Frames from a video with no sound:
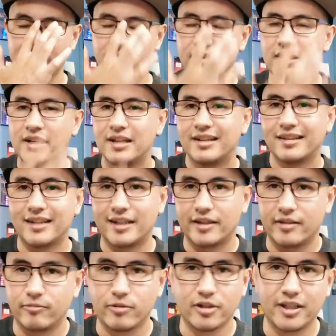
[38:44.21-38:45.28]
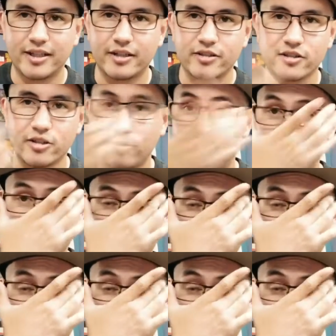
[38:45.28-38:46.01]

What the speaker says: So, like, really, there's no point in